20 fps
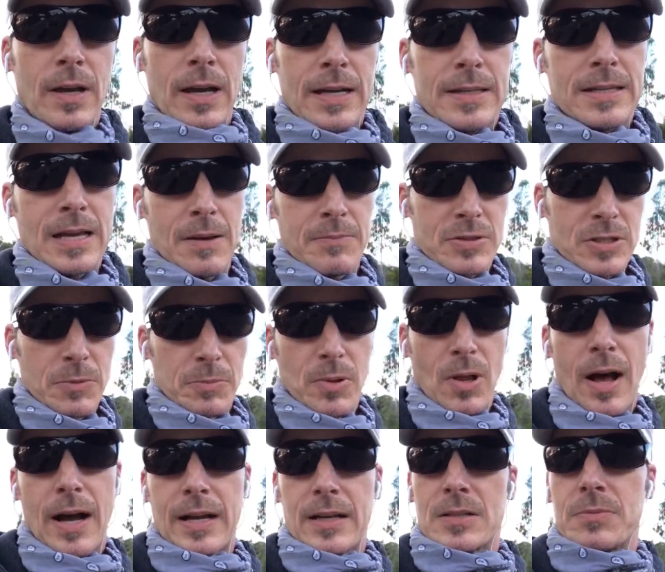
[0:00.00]
attempts to
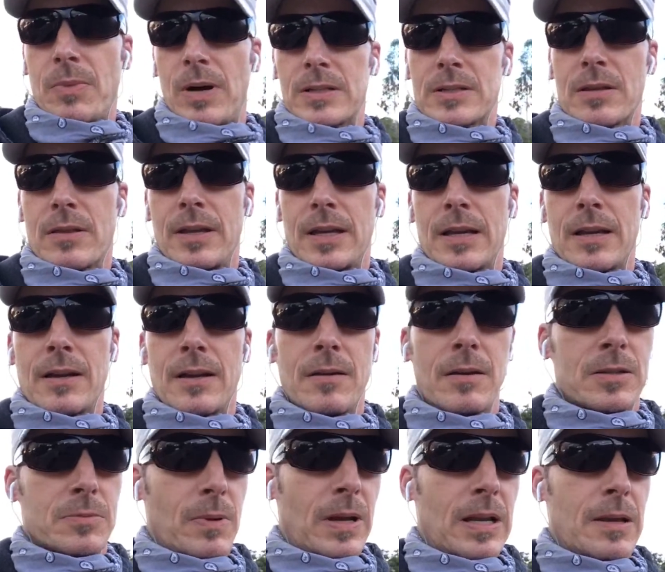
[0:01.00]
block as
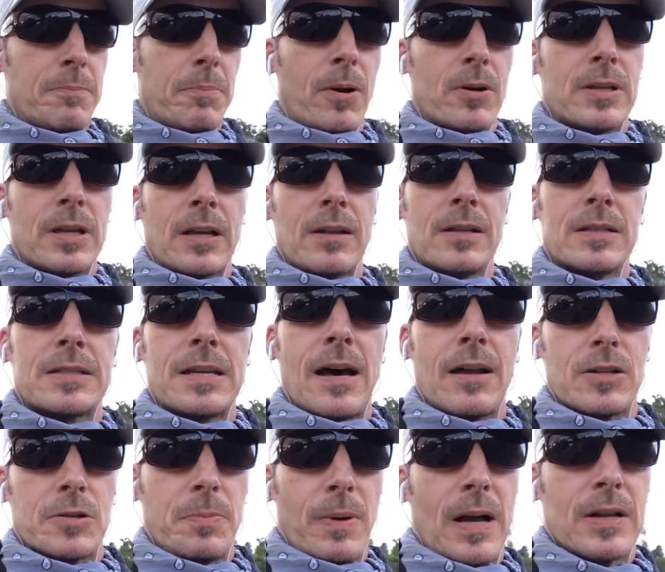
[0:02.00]
many particulates out
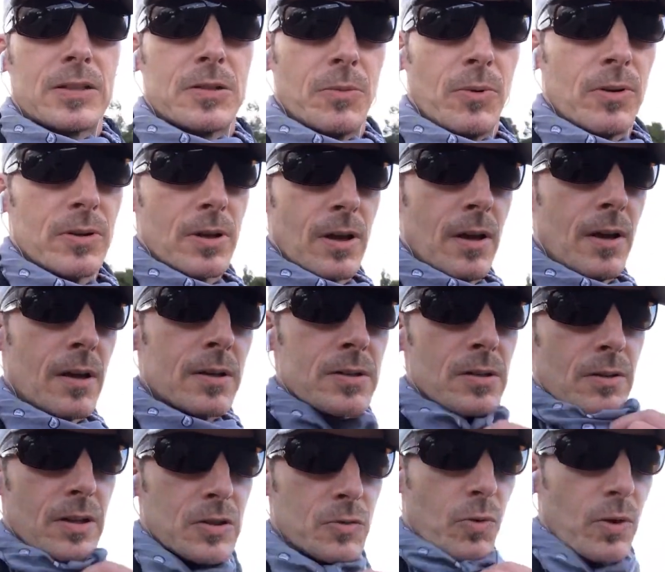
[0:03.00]
as possible. So
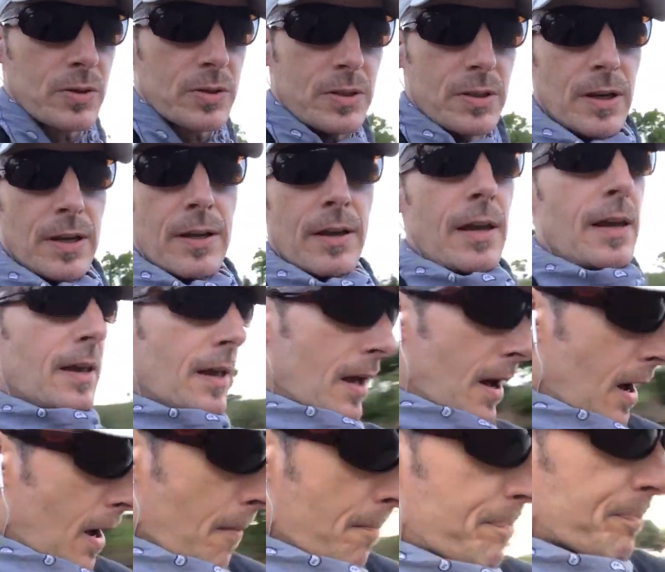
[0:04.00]
this works good.
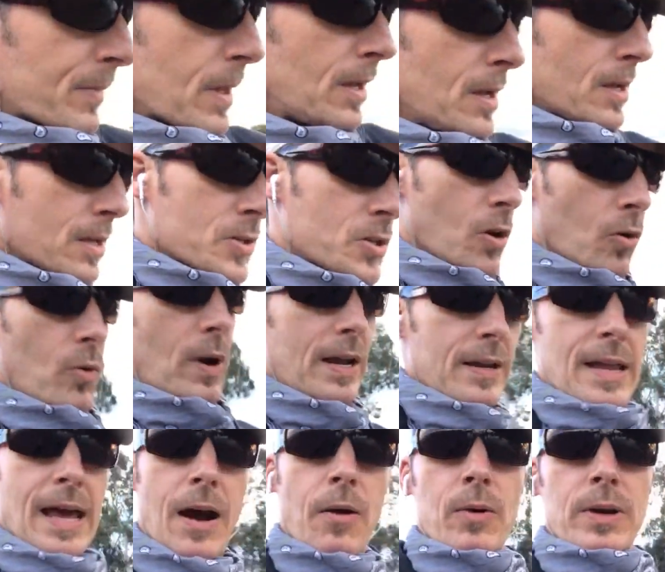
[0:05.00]
So right
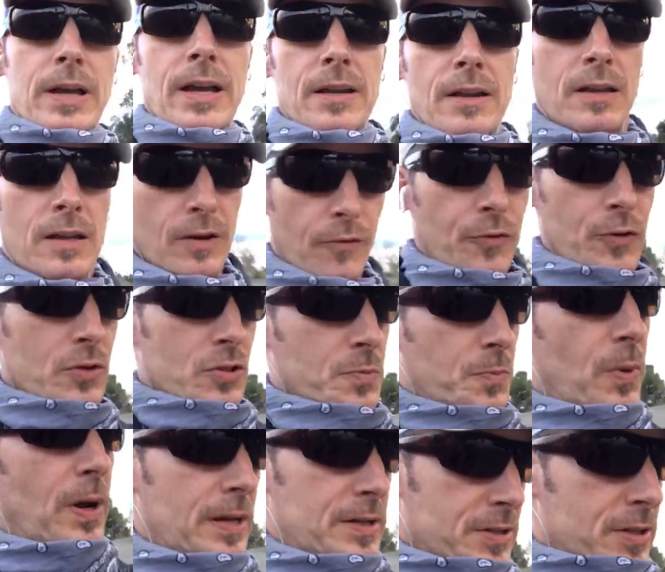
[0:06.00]
now we're getting in a few
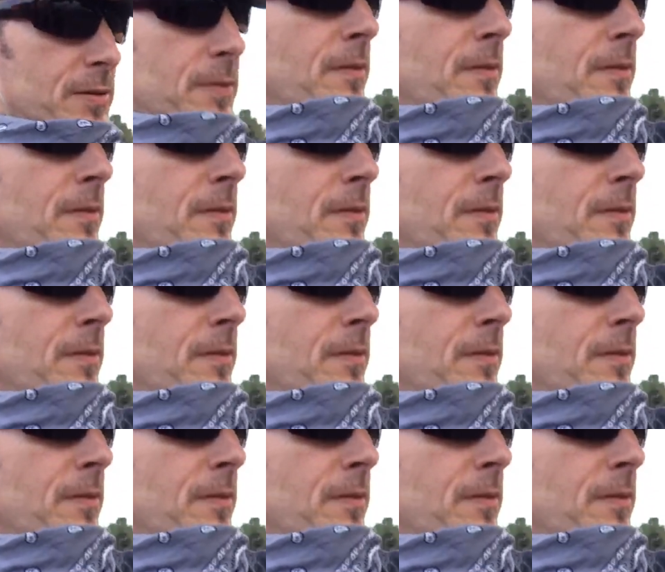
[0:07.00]
sprints.